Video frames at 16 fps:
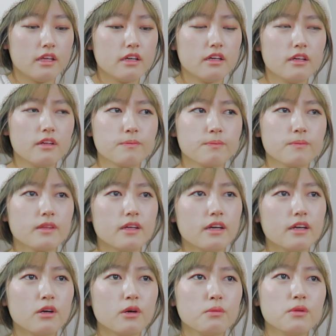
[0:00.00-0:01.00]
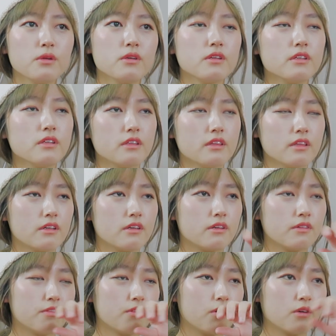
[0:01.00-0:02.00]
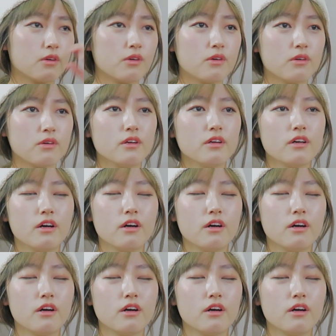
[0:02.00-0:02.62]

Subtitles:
And I uploaded the photo